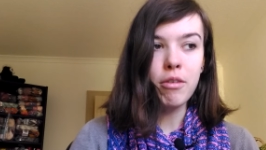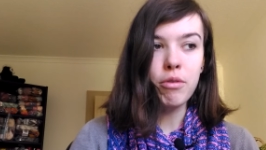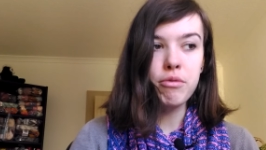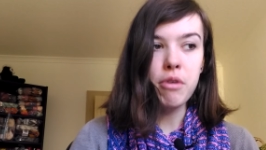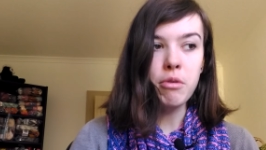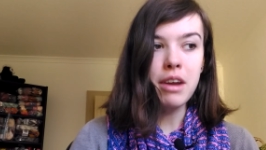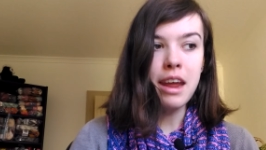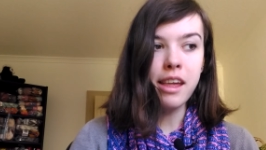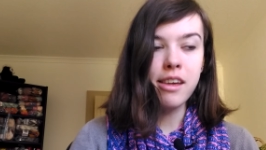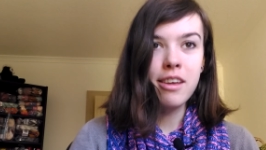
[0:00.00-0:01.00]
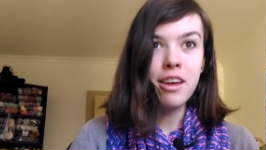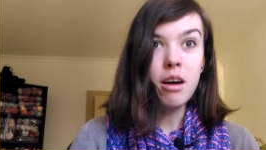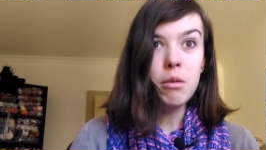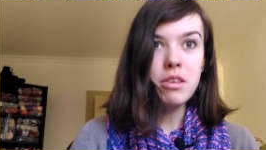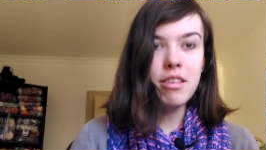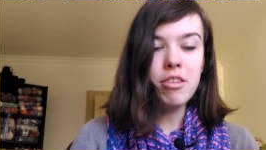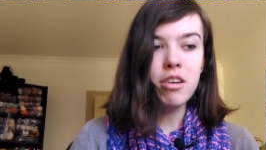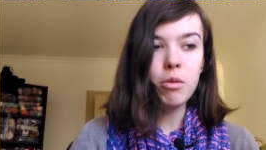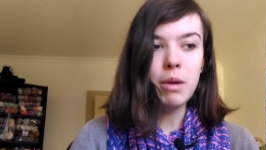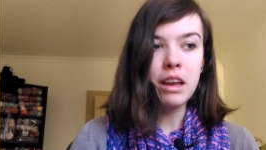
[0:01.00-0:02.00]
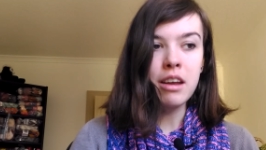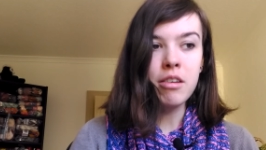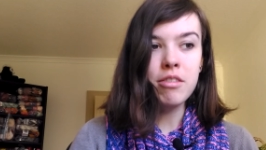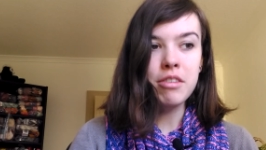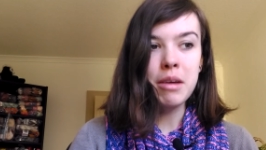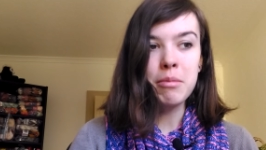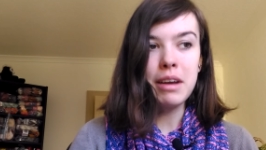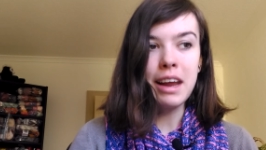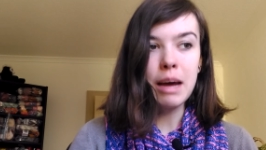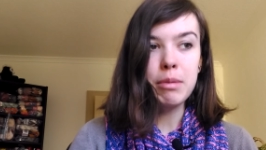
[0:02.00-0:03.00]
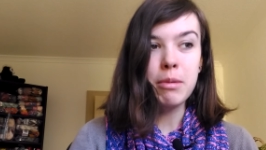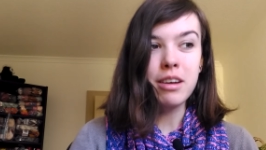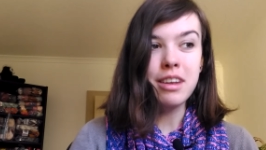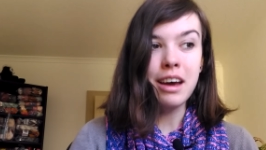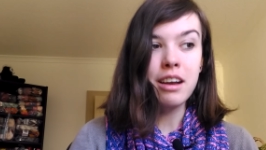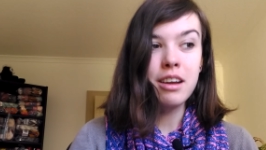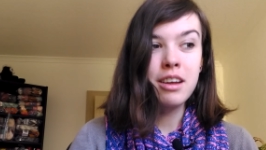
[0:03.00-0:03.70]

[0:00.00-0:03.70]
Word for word: sort of throat ache, which has gone away now, so I'm really happy about that.